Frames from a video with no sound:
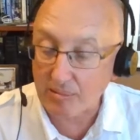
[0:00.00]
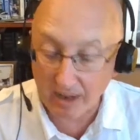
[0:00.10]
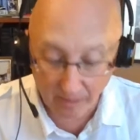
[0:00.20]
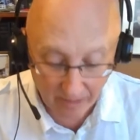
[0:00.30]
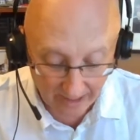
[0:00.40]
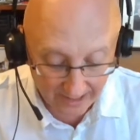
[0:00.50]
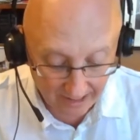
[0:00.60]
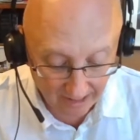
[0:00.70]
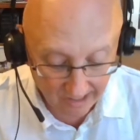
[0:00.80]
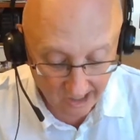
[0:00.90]
Prime
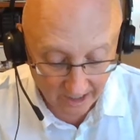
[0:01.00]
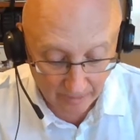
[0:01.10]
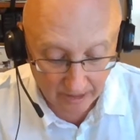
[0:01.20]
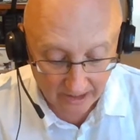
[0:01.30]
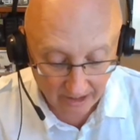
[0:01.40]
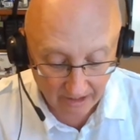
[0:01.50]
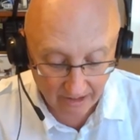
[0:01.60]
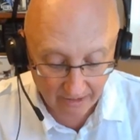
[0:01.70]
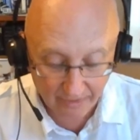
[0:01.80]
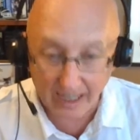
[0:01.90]
Minister, John A.
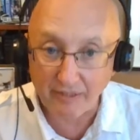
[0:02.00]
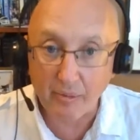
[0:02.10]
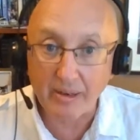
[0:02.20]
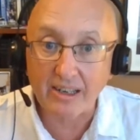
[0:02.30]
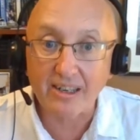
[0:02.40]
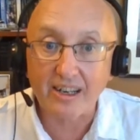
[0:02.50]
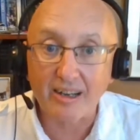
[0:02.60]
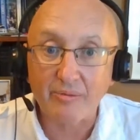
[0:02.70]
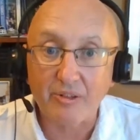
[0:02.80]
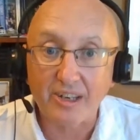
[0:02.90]
Macdonald. If we have a bit of
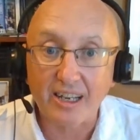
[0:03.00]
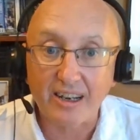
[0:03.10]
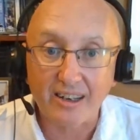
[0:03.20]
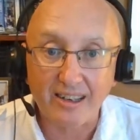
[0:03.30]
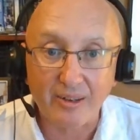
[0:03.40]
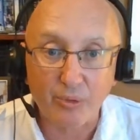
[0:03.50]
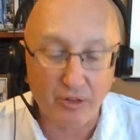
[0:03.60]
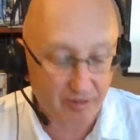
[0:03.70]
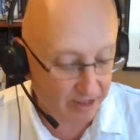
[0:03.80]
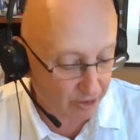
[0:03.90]
time, we'll take a look at
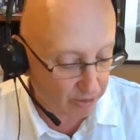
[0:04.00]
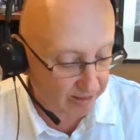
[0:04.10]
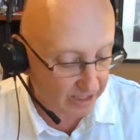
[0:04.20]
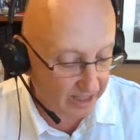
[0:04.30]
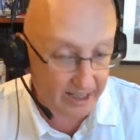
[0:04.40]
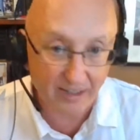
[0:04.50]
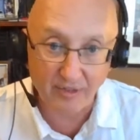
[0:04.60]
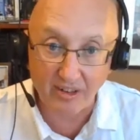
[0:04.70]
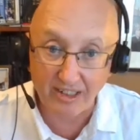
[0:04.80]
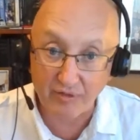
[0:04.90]
Wilfrid Laurier, the
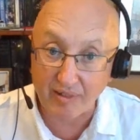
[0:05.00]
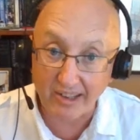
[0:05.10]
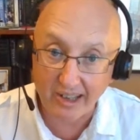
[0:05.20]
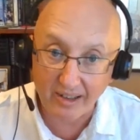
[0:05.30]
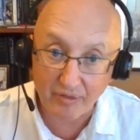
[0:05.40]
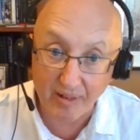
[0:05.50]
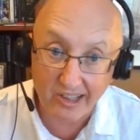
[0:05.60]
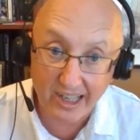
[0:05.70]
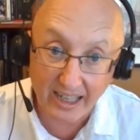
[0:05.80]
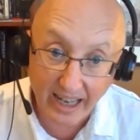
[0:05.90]
first
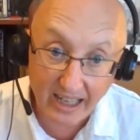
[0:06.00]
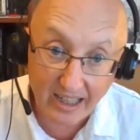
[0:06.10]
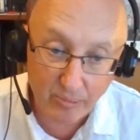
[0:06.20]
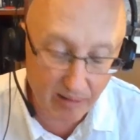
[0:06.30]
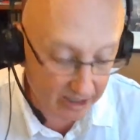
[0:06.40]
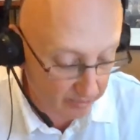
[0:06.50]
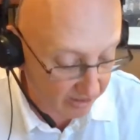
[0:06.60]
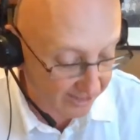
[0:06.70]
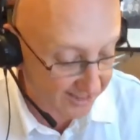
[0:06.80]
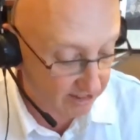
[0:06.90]
French Canadian Prime
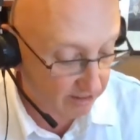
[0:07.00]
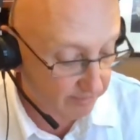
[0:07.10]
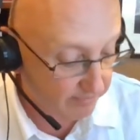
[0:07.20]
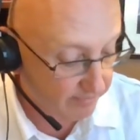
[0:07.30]
Minister.